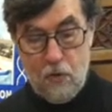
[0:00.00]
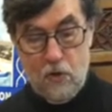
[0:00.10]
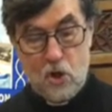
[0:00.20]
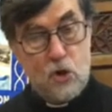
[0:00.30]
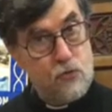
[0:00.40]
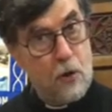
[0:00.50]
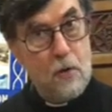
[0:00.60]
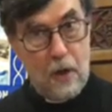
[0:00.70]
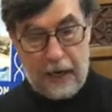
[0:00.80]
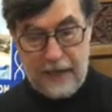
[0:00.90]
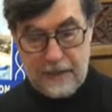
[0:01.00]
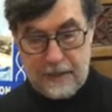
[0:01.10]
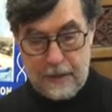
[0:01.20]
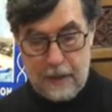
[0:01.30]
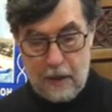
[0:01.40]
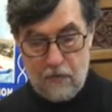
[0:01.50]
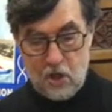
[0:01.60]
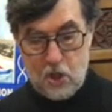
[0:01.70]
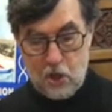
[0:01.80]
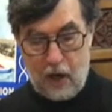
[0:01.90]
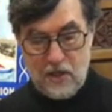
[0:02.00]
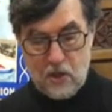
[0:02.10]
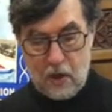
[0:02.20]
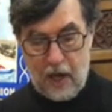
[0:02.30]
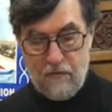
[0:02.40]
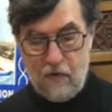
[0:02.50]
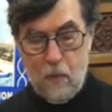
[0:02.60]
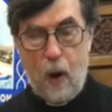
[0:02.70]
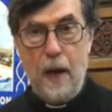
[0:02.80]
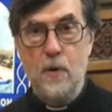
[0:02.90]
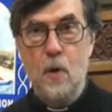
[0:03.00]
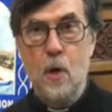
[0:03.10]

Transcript: The true light that shines on everyone